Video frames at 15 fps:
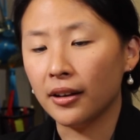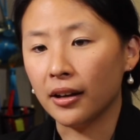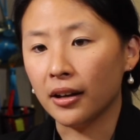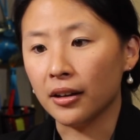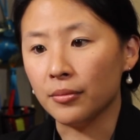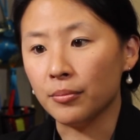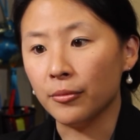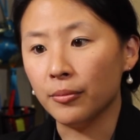
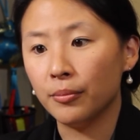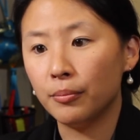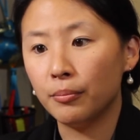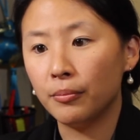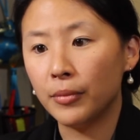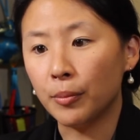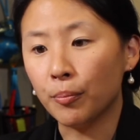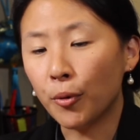Um,
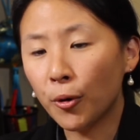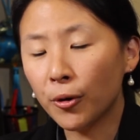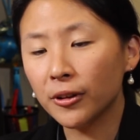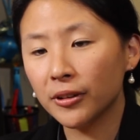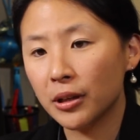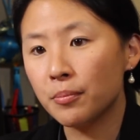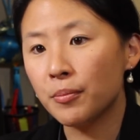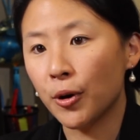
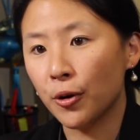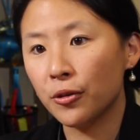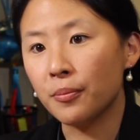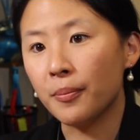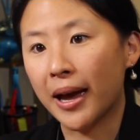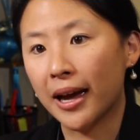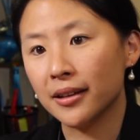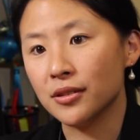importantly, both
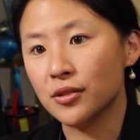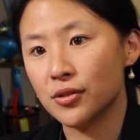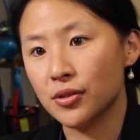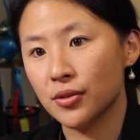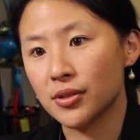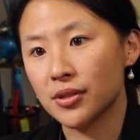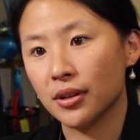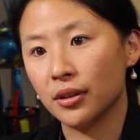Matt and
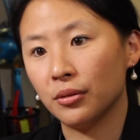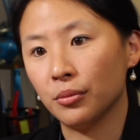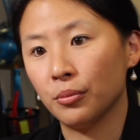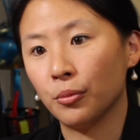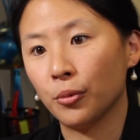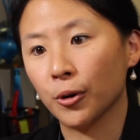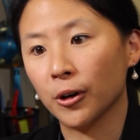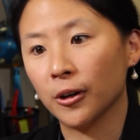
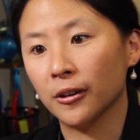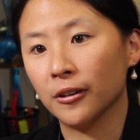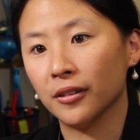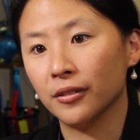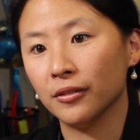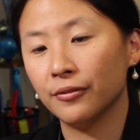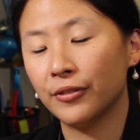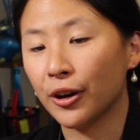Susan
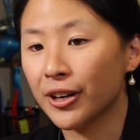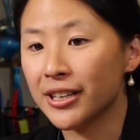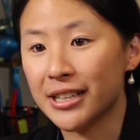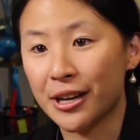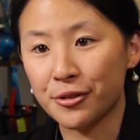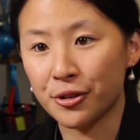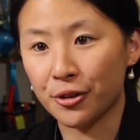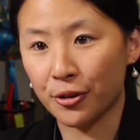were very
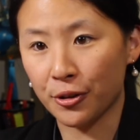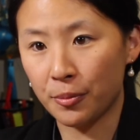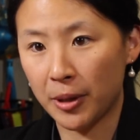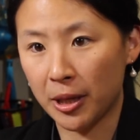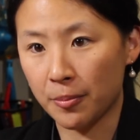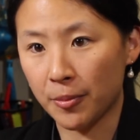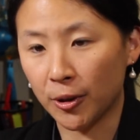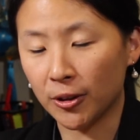down to earth
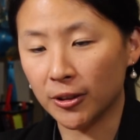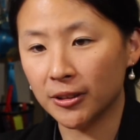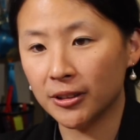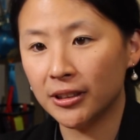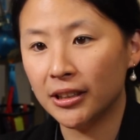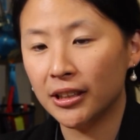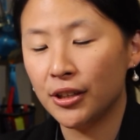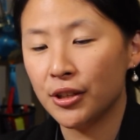people
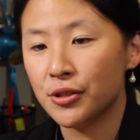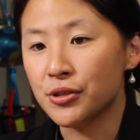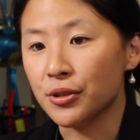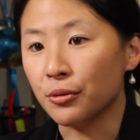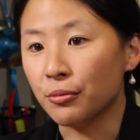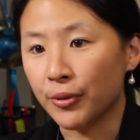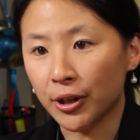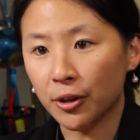
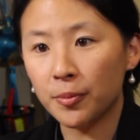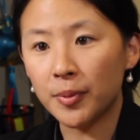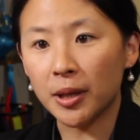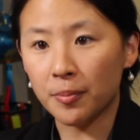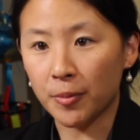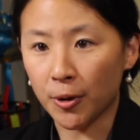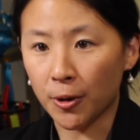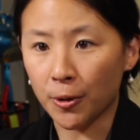so, real
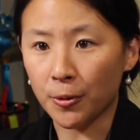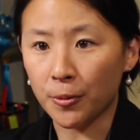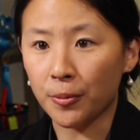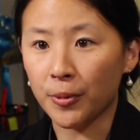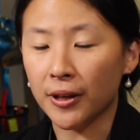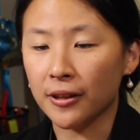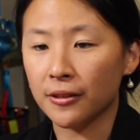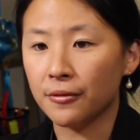people
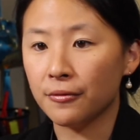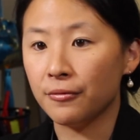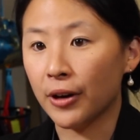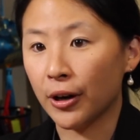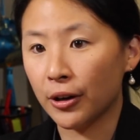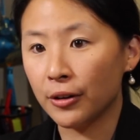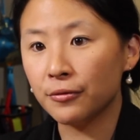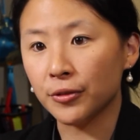with
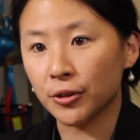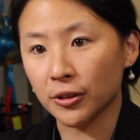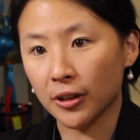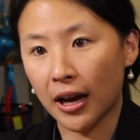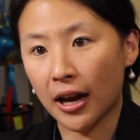very full